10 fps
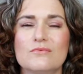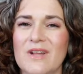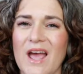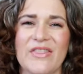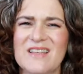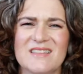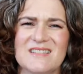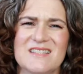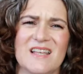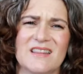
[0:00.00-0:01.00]
Yeah,
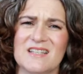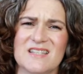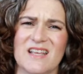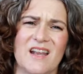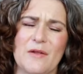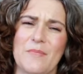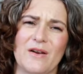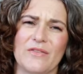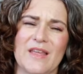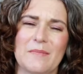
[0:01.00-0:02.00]
that's it. That's it. I
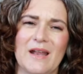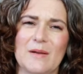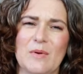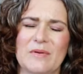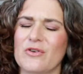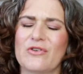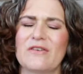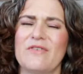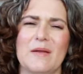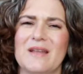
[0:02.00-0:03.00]
don't think I'm in any more. Don't
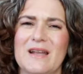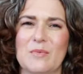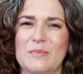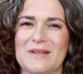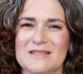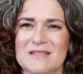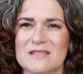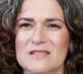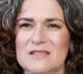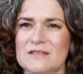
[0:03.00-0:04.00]
try to find me in any more places.